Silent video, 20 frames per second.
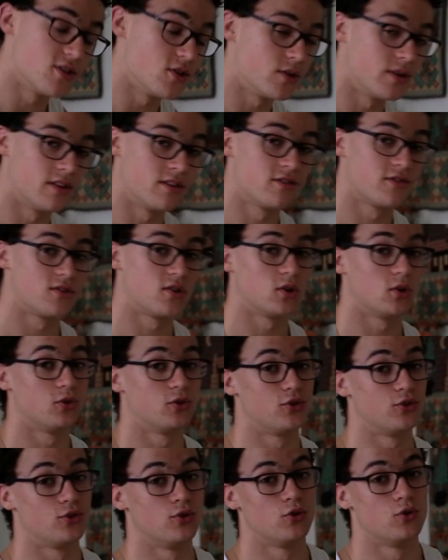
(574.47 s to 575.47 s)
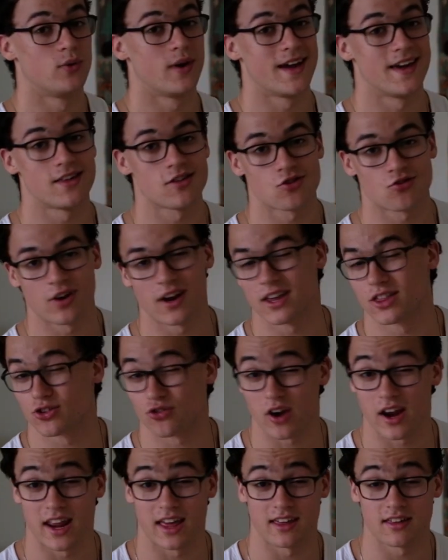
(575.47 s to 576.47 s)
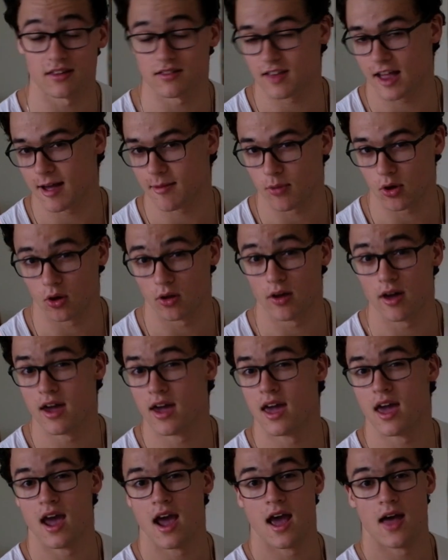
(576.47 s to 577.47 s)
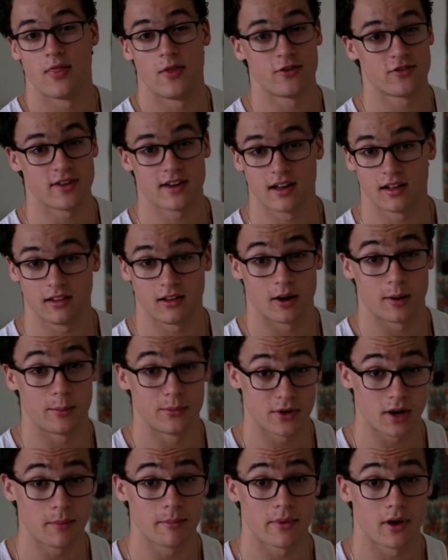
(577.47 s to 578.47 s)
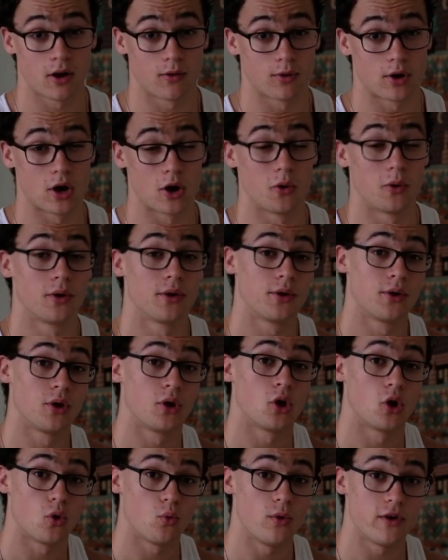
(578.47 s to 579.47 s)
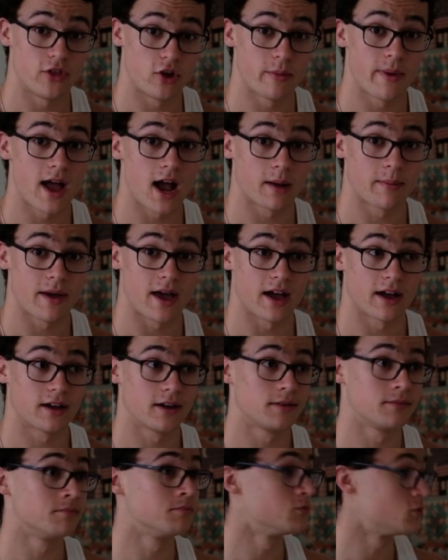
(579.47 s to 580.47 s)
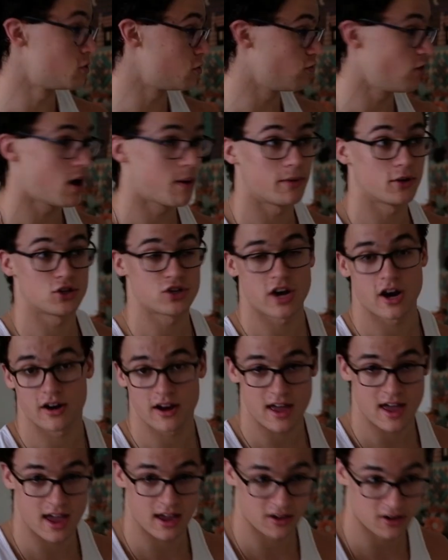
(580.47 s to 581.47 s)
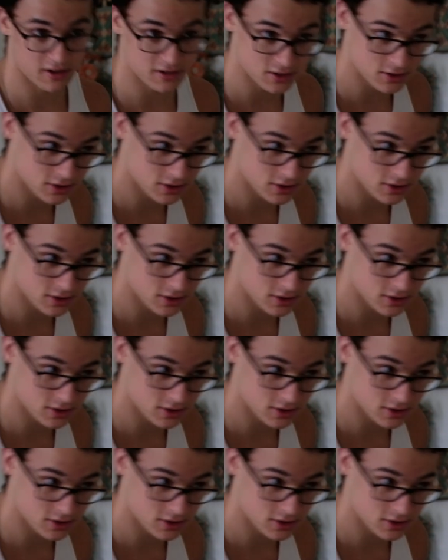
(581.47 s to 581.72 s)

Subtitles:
you can still do a strength training staple, the single arm dumbbell row with your backpack. Just grab a chair to hang on